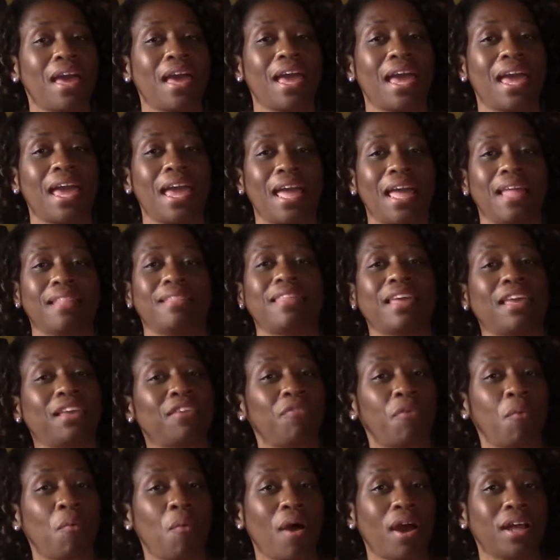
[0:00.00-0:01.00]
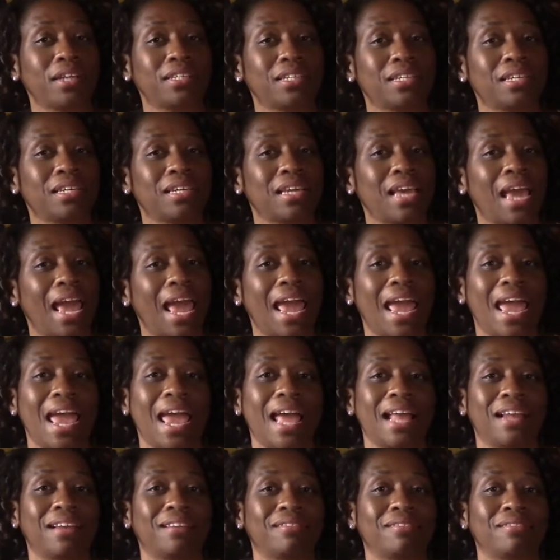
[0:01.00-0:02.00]
And thanks for watching,
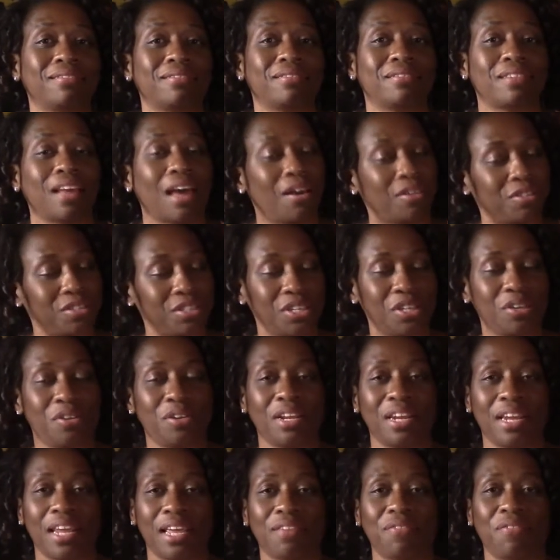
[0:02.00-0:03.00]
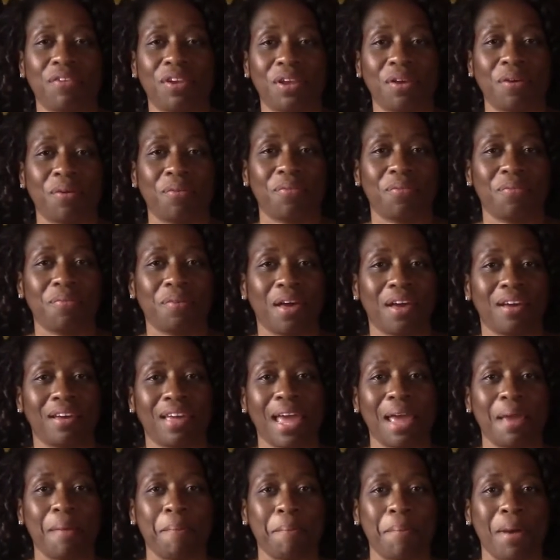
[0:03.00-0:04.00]
and I'll see you in the next video.
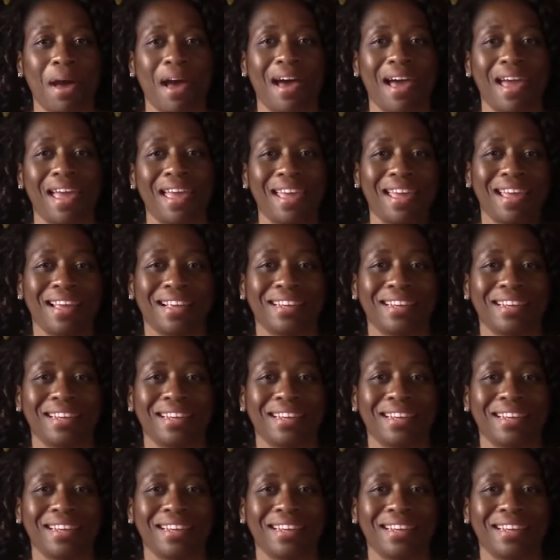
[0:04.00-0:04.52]
Okay, bye.